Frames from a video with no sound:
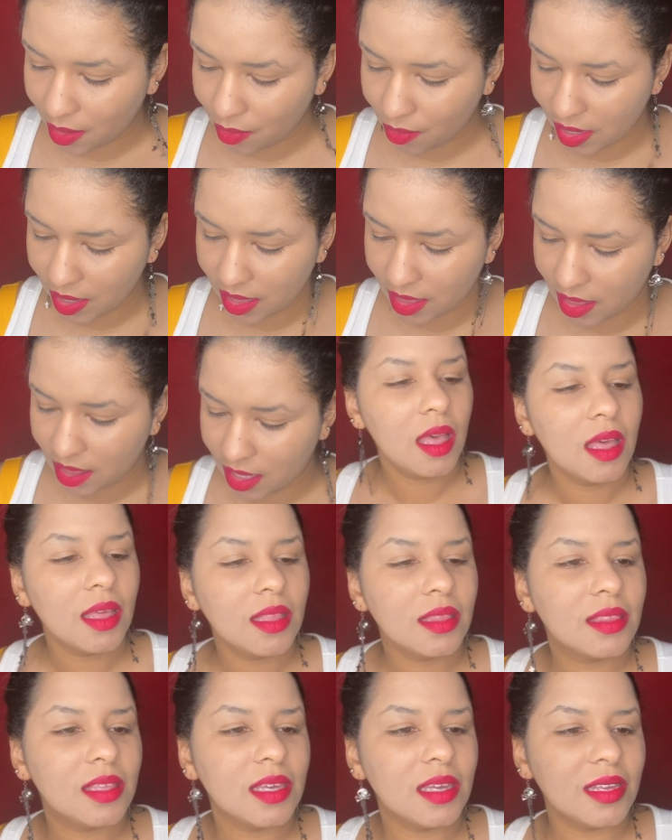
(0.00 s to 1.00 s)
with the
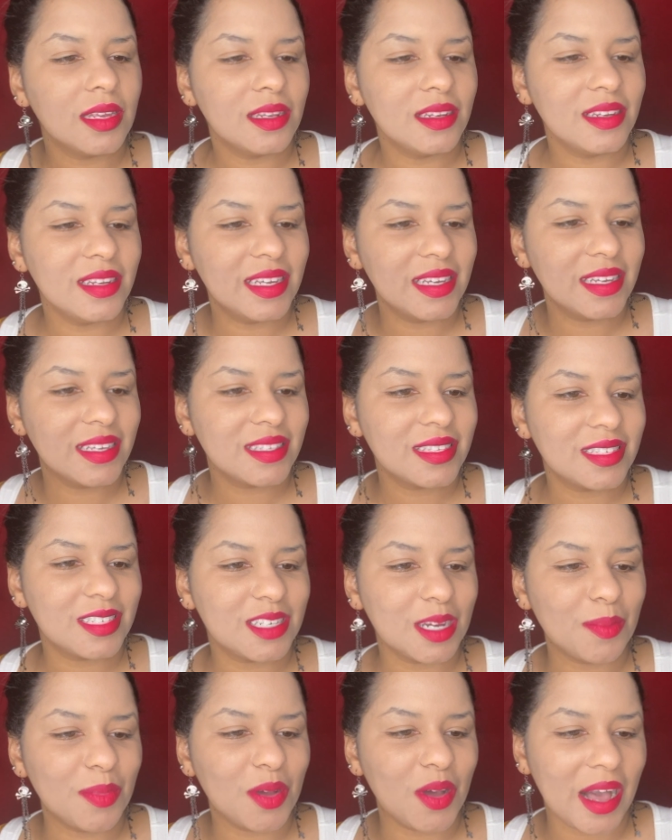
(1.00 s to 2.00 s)
NYX
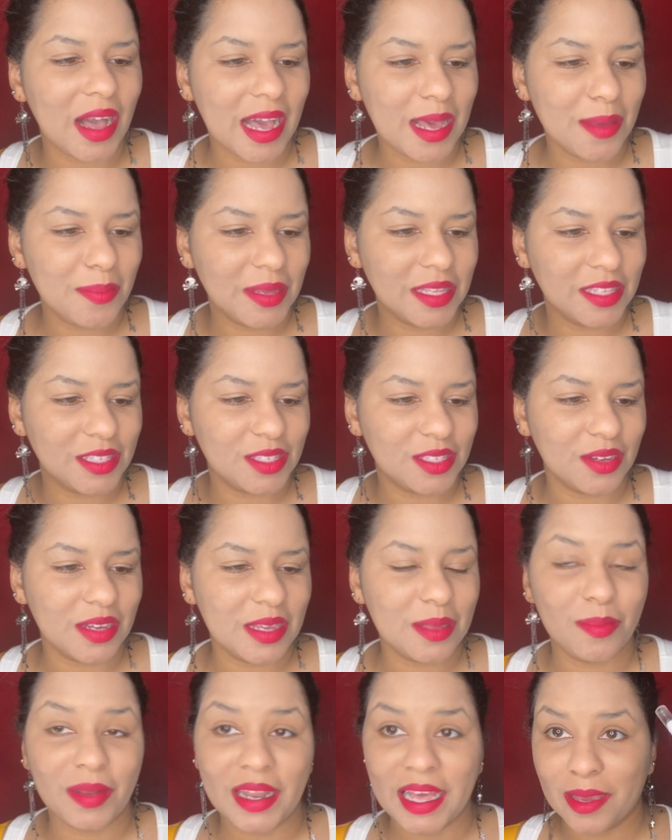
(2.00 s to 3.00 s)
Jumbo Eye Pencil
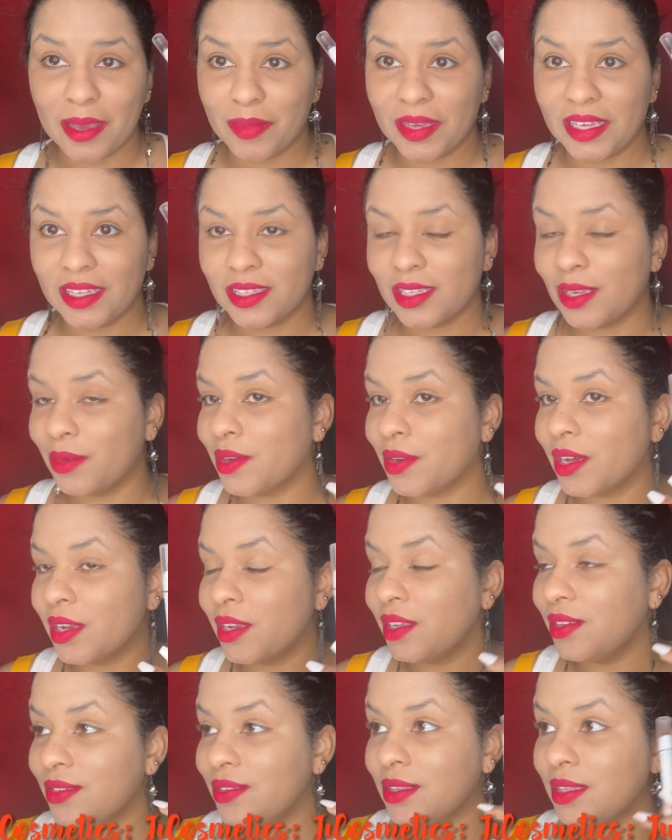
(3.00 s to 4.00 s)
in Black Bean. So we're going to
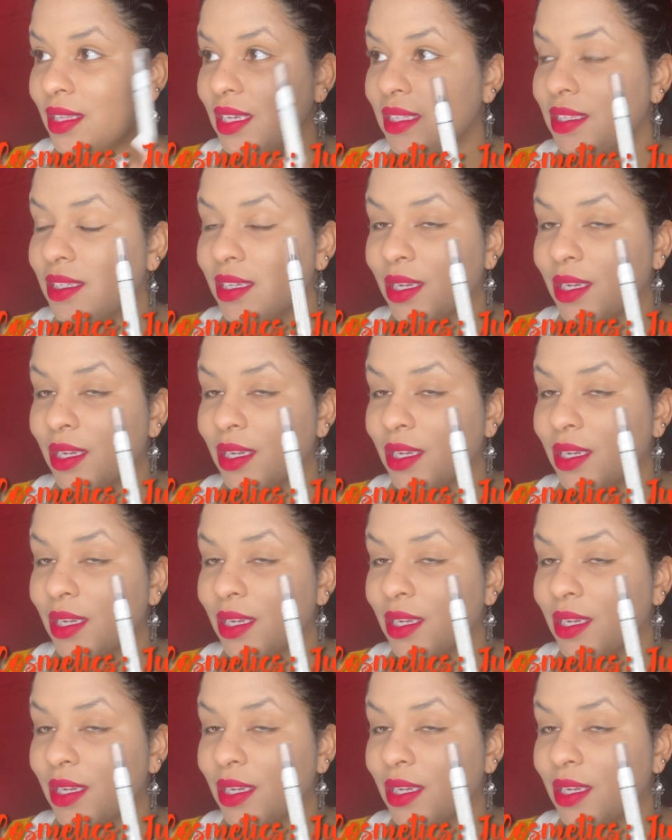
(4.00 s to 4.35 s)
use this to